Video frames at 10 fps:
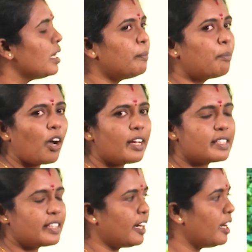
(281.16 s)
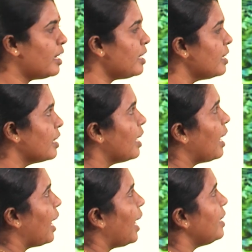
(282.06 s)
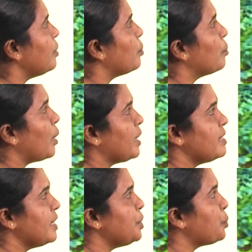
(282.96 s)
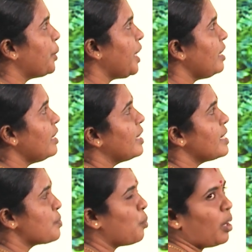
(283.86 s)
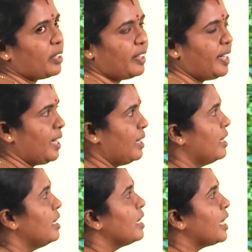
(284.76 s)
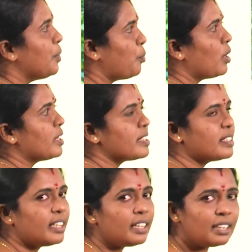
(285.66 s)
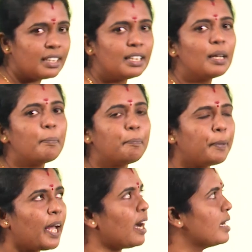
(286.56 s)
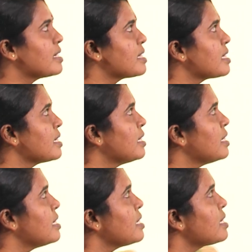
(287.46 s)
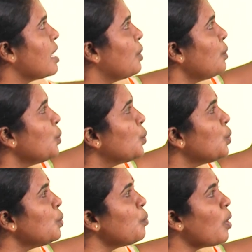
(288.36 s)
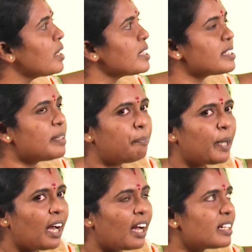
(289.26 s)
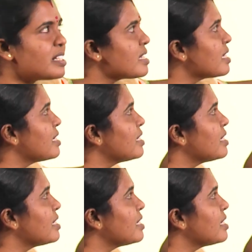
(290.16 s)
A boy is here and what is he doing? He is watering. He waters the plants. So, who waters the plants?